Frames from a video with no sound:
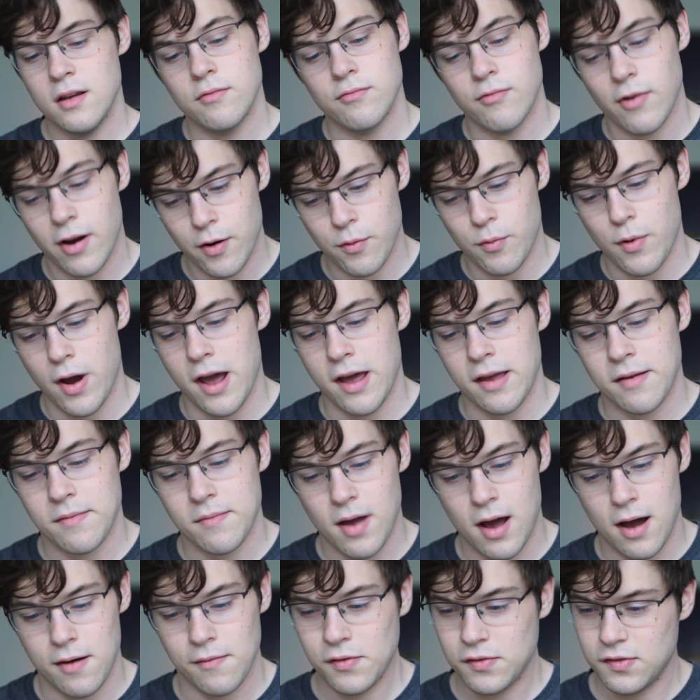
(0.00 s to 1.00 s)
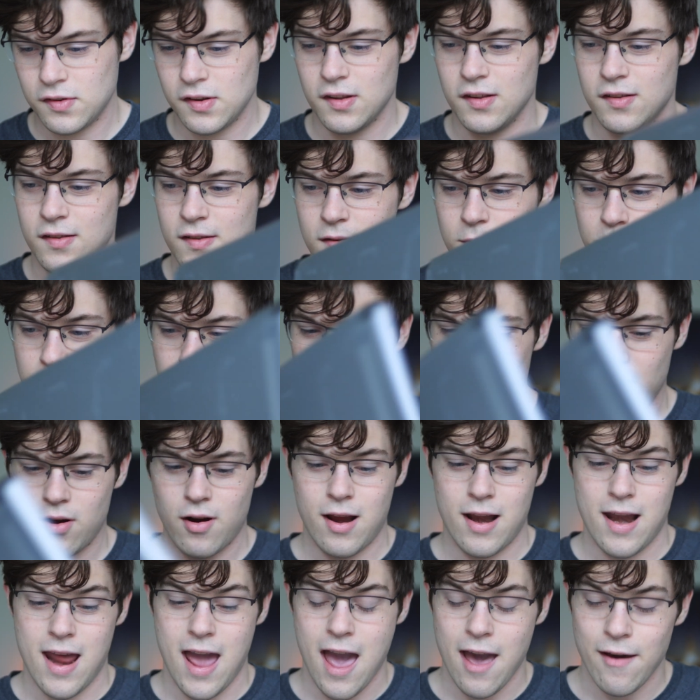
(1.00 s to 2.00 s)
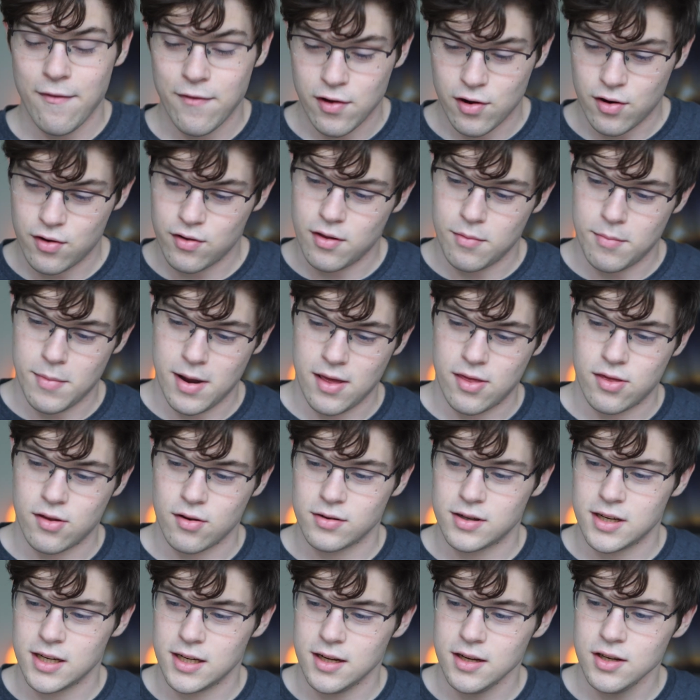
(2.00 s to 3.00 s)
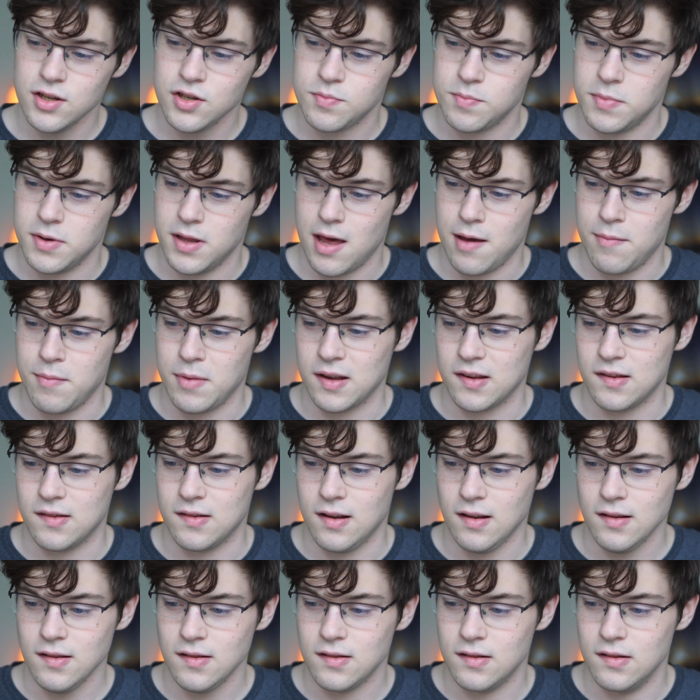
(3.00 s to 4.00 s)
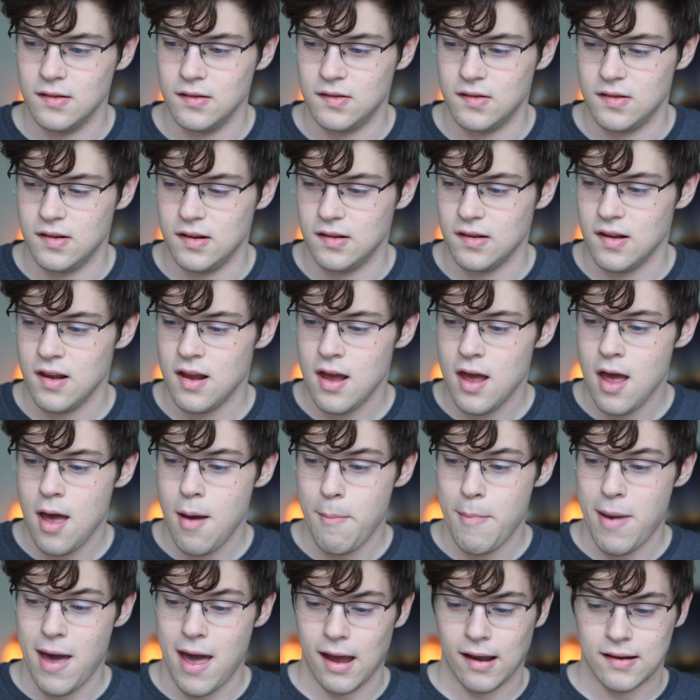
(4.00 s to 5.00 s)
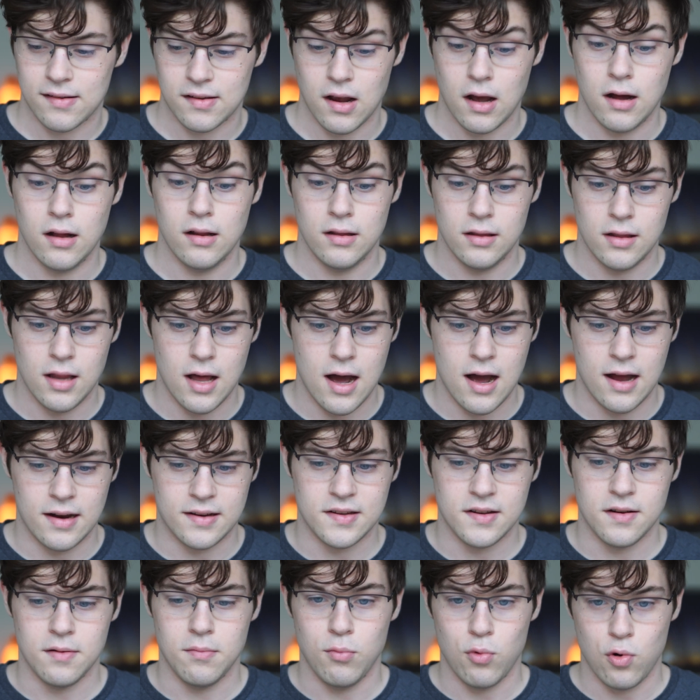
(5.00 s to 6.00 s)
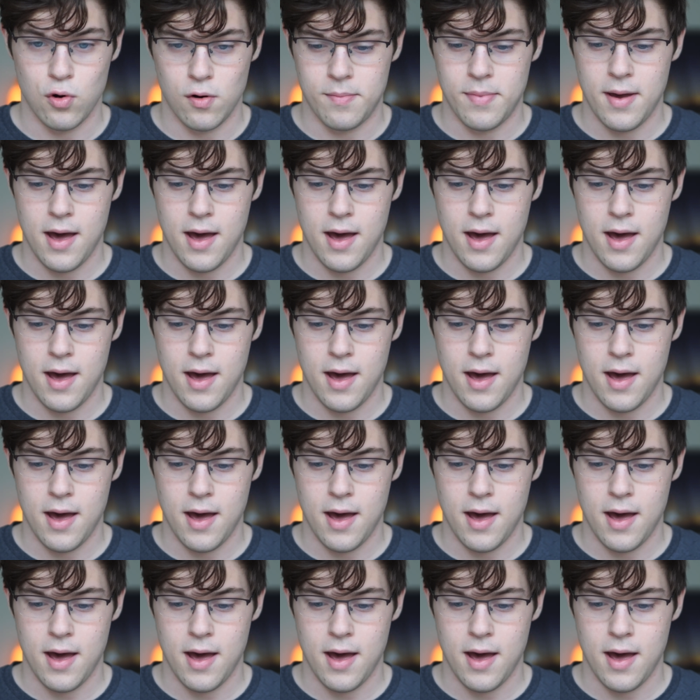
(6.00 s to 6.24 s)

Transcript: right away, obviously this is bigger and heavier than my 13-inch, but that makes sense since it packs a lot more